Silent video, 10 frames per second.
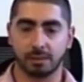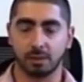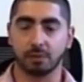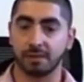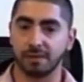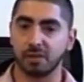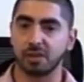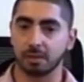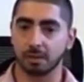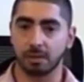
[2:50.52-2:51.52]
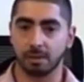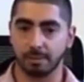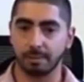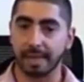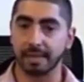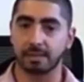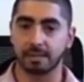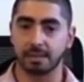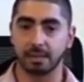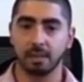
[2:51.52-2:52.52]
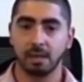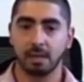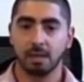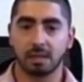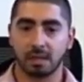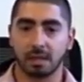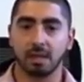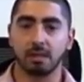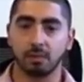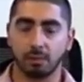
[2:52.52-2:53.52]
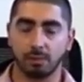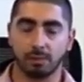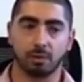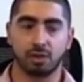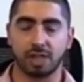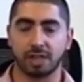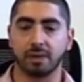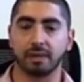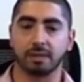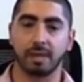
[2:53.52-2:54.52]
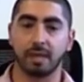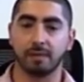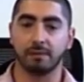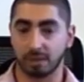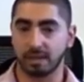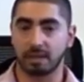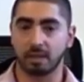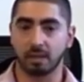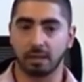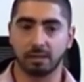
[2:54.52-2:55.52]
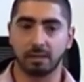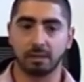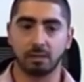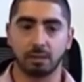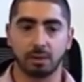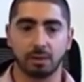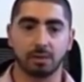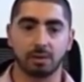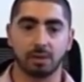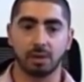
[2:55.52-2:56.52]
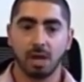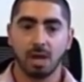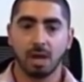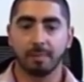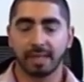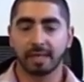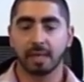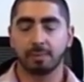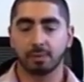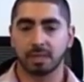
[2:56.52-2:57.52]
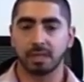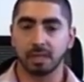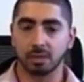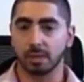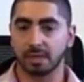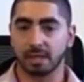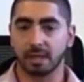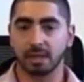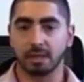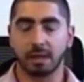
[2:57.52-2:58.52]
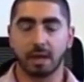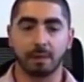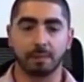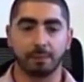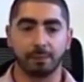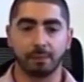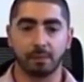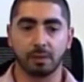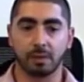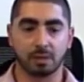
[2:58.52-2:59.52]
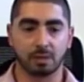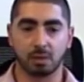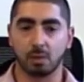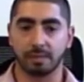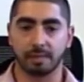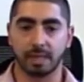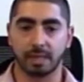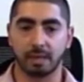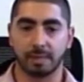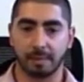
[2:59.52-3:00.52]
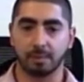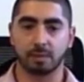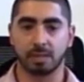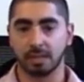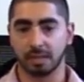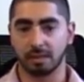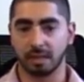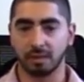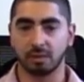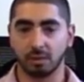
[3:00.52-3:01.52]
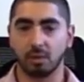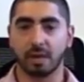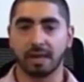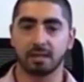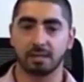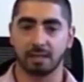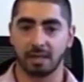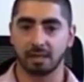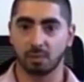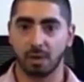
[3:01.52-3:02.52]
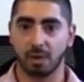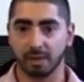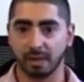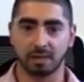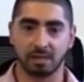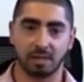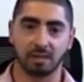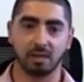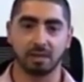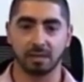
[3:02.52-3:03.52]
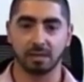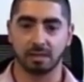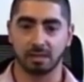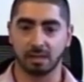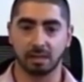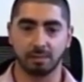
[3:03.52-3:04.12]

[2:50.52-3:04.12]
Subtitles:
self-sufficient main city to then generate the demand for a satellite city to occur. So a main capital city is always key. There's always a main capital city in all cases, and hence why we get to the satellite cities that